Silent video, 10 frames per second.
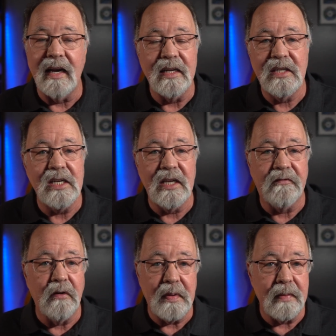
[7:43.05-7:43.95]
and it's easy
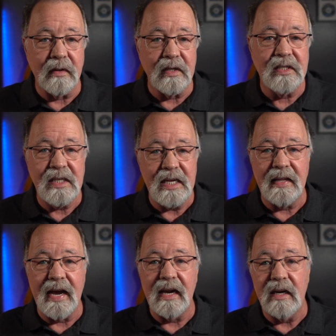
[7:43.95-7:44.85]
for people to see
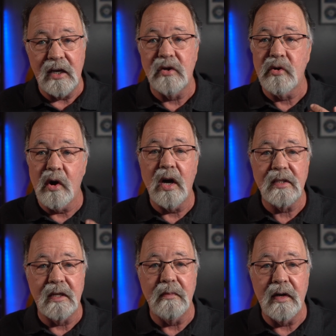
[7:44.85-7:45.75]
that, and it
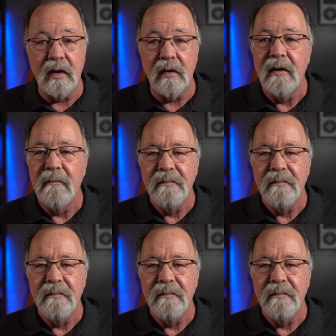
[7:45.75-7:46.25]
draws them here,